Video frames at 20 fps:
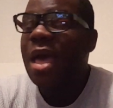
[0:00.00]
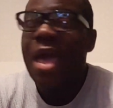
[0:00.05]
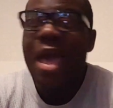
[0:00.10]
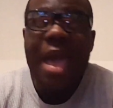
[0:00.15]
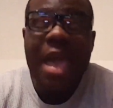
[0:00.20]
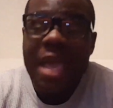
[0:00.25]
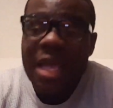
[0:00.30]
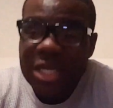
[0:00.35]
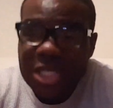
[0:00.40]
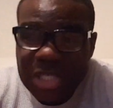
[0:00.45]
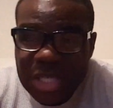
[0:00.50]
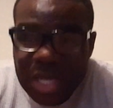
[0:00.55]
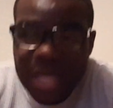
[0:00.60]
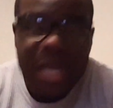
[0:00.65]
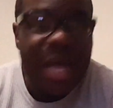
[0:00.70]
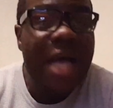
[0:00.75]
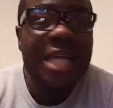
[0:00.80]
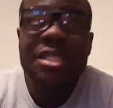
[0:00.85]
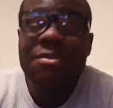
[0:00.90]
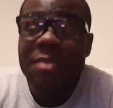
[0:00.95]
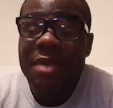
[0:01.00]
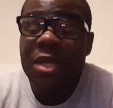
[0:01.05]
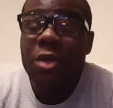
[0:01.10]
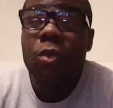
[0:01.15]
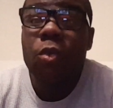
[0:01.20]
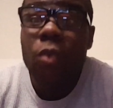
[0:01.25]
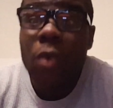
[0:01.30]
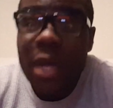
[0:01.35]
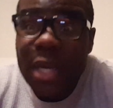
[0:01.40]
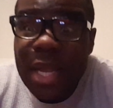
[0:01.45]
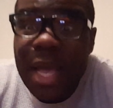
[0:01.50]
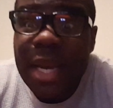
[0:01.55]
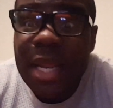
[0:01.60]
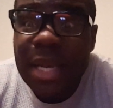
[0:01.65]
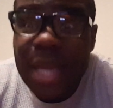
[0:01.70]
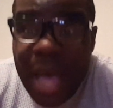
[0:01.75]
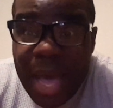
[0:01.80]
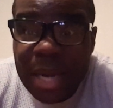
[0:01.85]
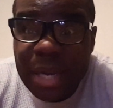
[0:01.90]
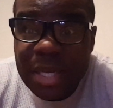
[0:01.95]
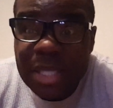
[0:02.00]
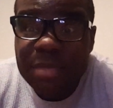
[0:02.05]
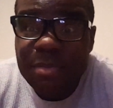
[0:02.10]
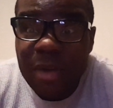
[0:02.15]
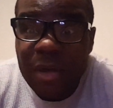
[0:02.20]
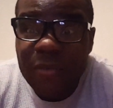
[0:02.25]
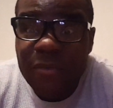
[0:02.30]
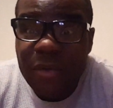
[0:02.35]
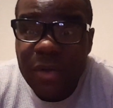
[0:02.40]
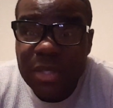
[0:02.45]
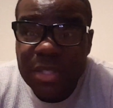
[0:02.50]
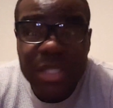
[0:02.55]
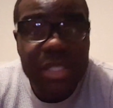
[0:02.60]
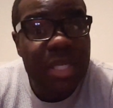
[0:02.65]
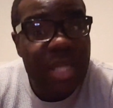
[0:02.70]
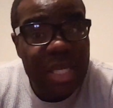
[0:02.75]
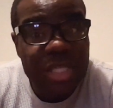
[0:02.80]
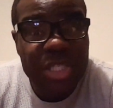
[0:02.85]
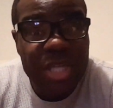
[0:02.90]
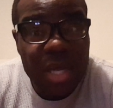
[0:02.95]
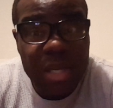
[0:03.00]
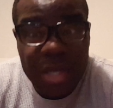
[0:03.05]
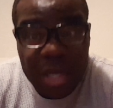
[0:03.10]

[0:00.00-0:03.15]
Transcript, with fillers: hey, shit, I spent $199 on these motherfuckers. This will let y'all